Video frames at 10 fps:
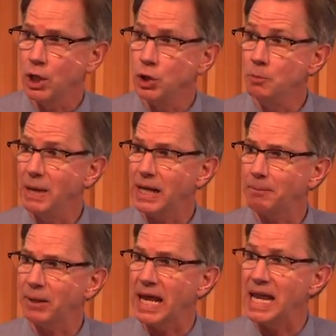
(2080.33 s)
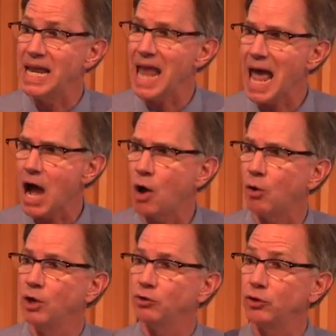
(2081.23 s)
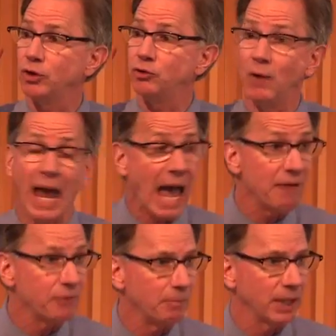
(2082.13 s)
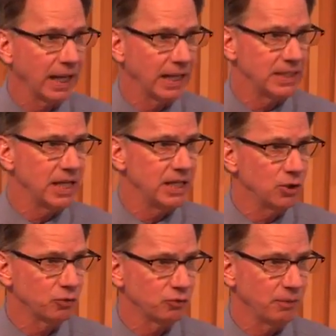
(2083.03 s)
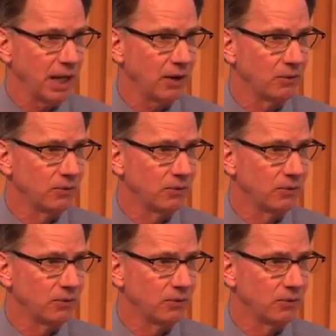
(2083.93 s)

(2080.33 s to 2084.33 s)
You make a plan now so that you have a plan 10 years from now.